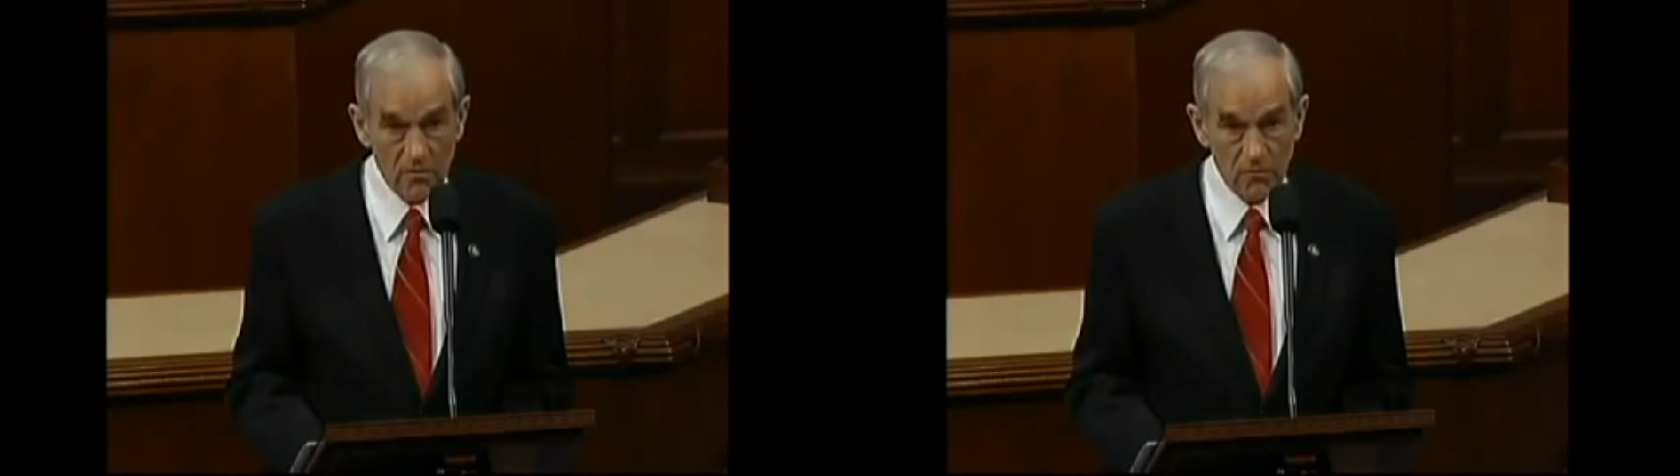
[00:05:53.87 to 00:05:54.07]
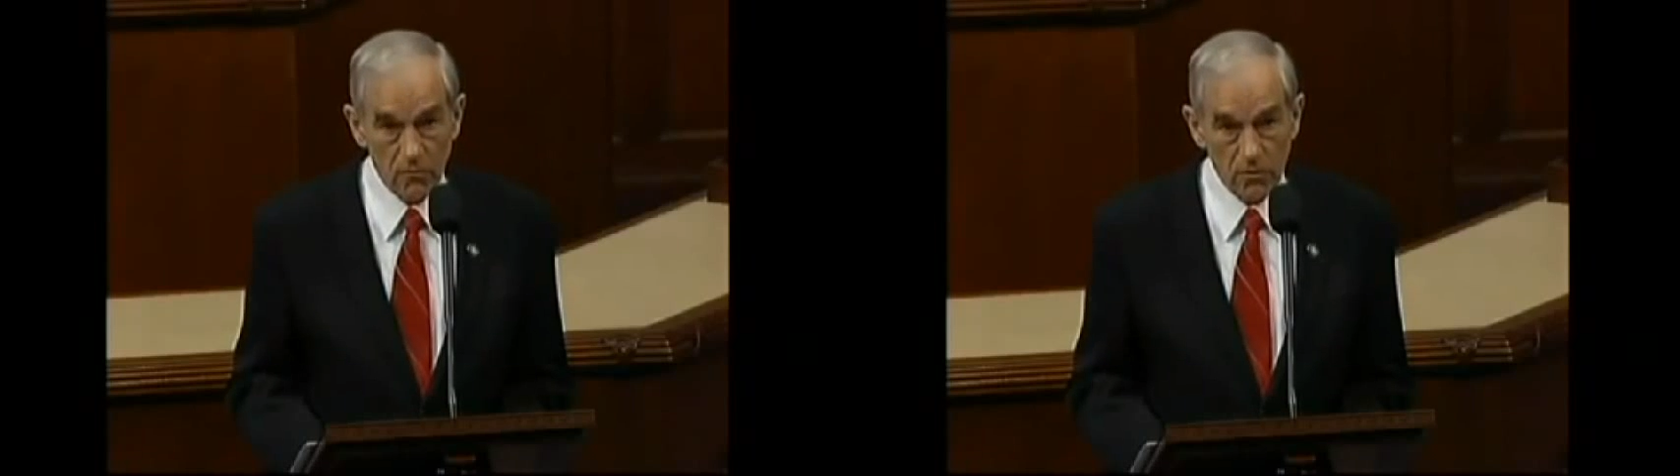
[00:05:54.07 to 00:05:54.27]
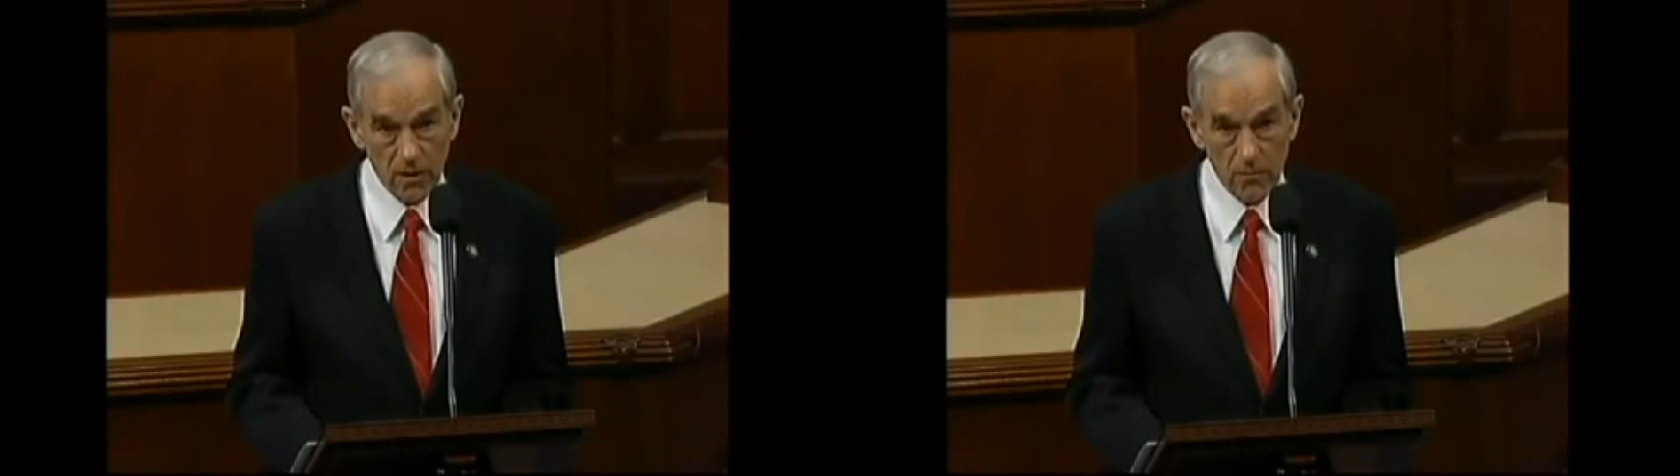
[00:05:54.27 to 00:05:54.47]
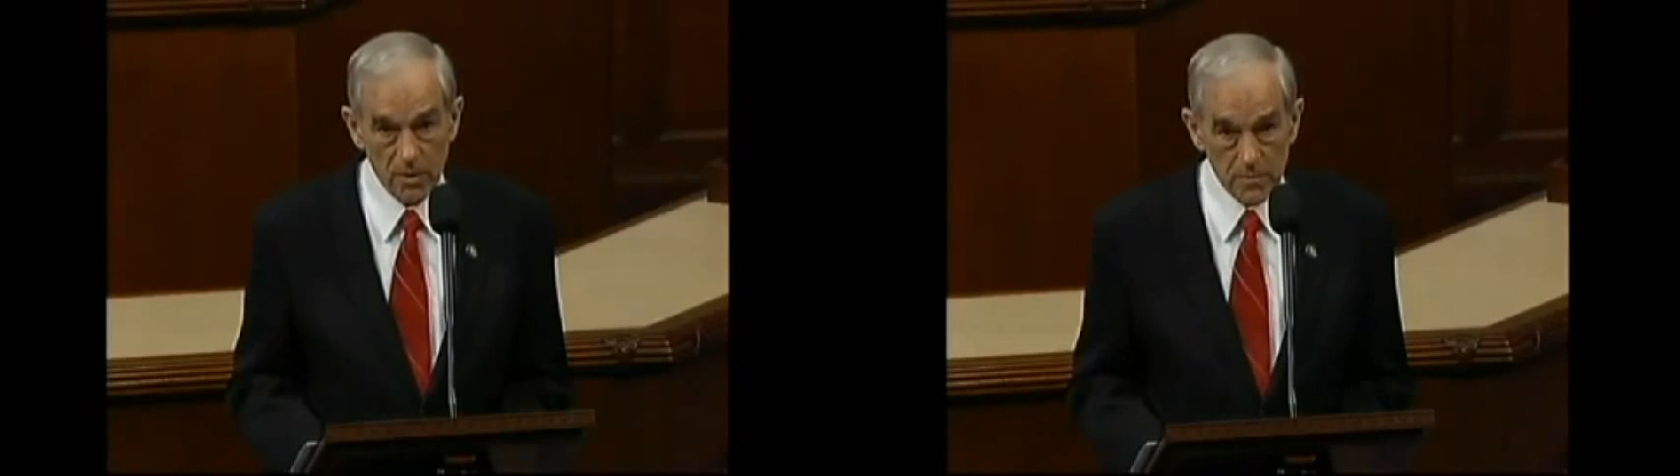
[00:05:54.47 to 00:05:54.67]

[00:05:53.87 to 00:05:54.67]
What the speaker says: for our